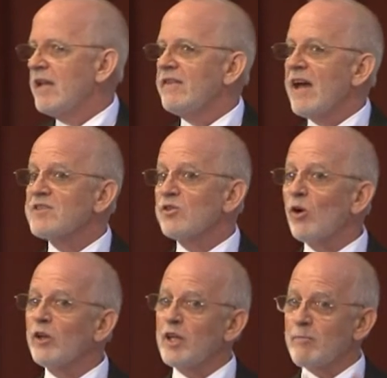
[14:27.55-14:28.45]
That's
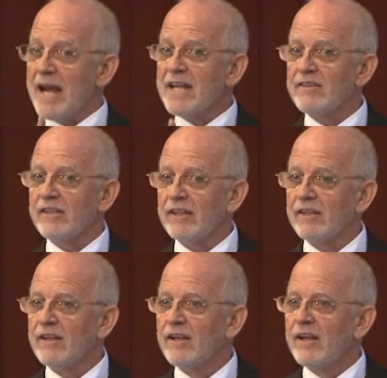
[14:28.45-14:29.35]
only a bad
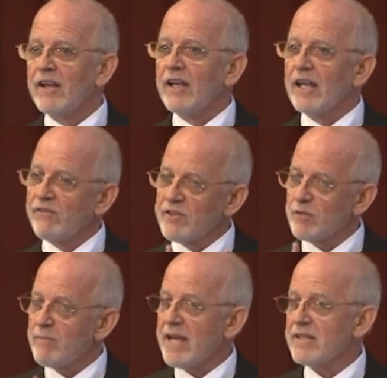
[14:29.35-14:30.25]
thing if it's
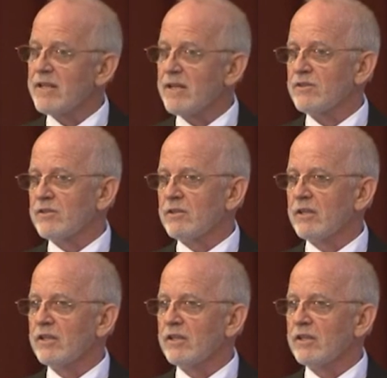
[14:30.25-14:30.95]
a bad test.